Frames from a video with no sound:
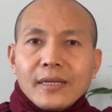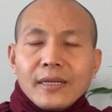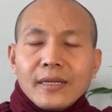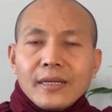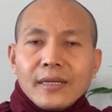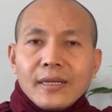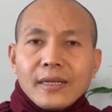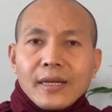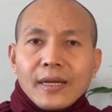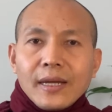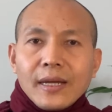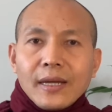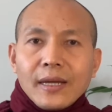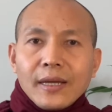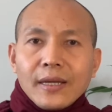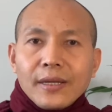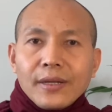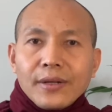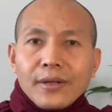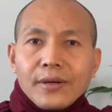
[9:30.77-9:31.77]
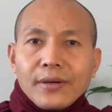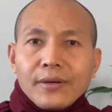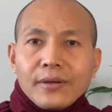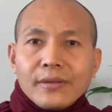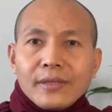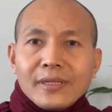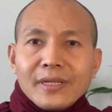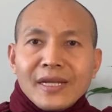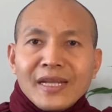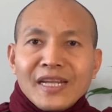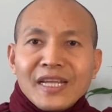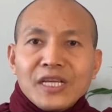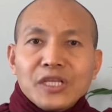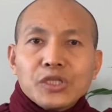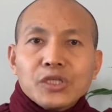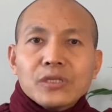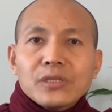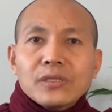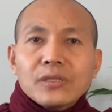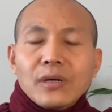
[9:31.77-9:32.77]
the
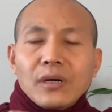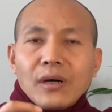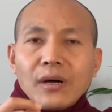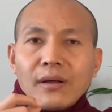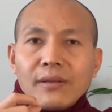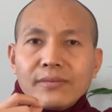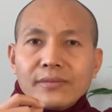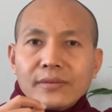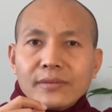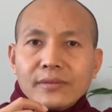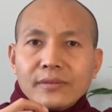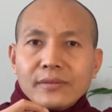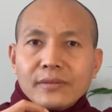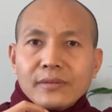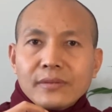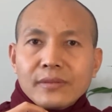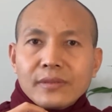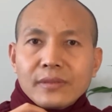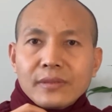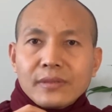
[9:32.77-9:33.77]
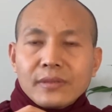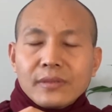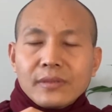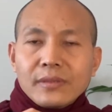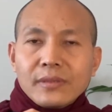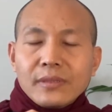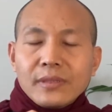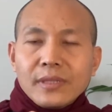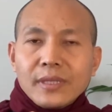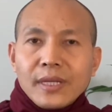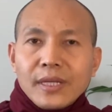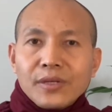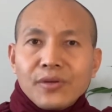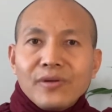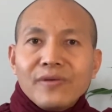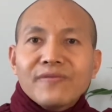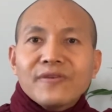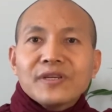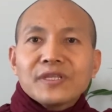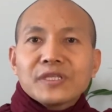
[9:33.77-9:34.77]
nature of the
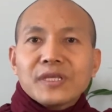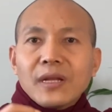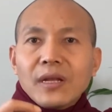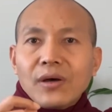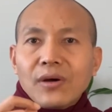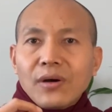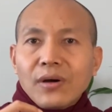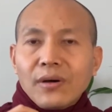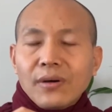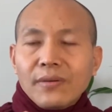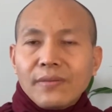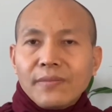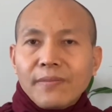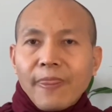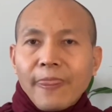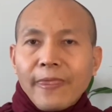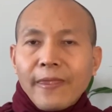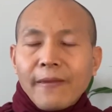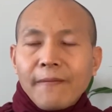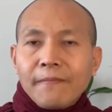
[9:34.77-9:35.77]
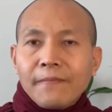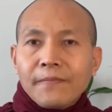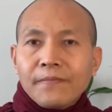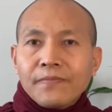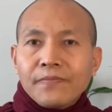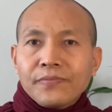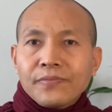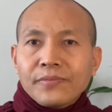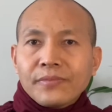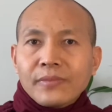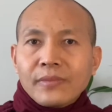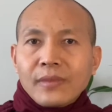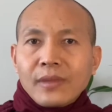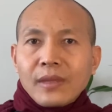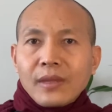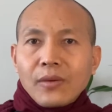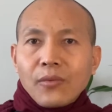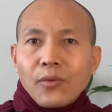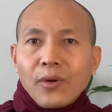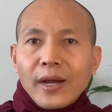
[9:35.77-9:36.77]
universal law.
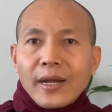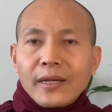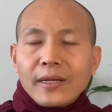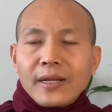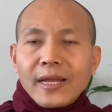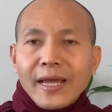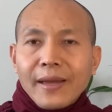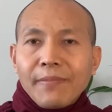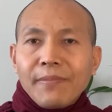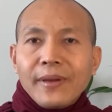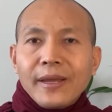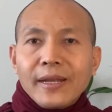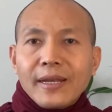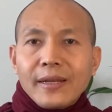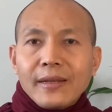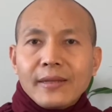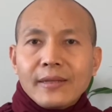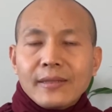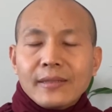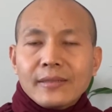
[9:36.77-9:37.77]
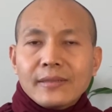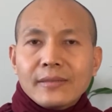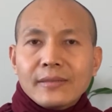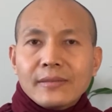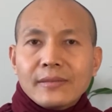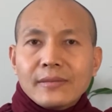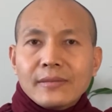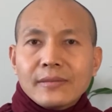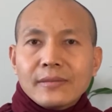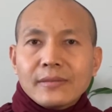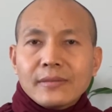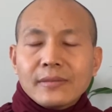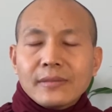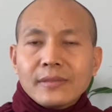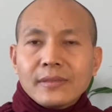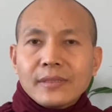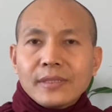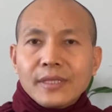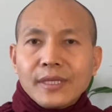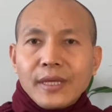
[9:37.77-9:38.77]
What happened?
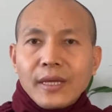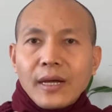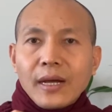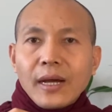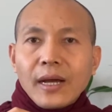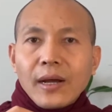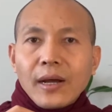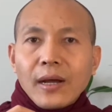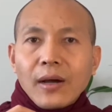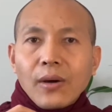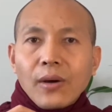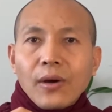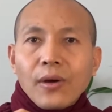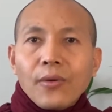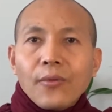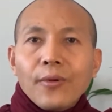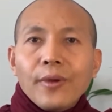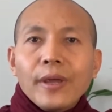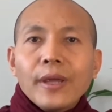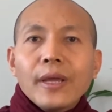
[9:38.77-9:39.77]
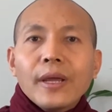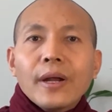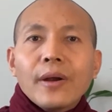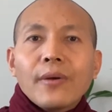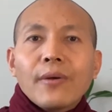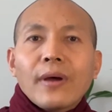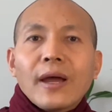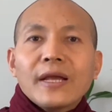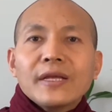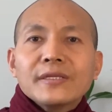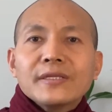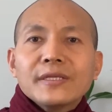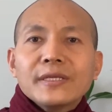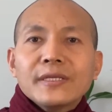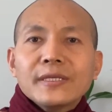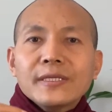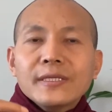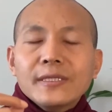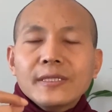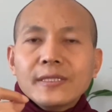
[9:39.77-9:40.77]
They are always
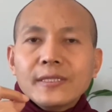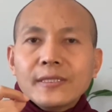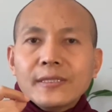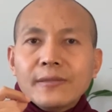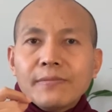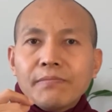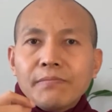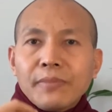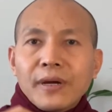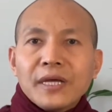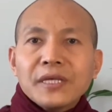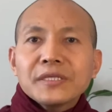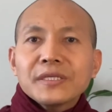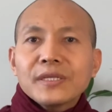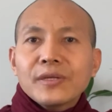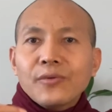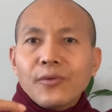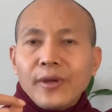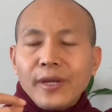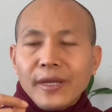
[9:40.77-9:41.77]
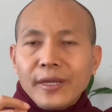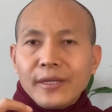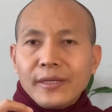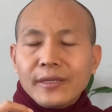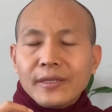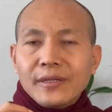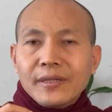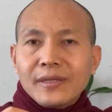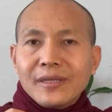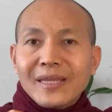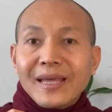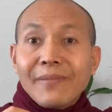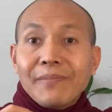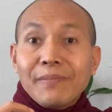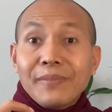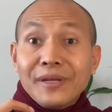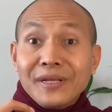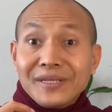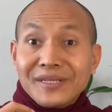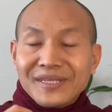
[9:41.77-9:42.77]
rising, passing away. That
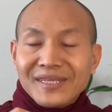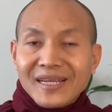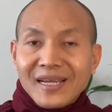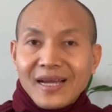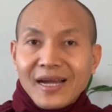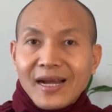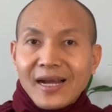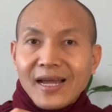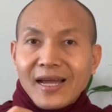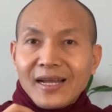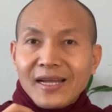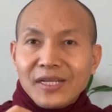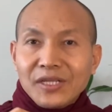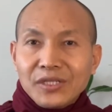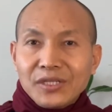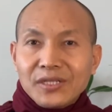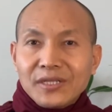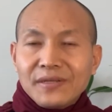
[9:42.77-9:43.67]
is sankhara nature.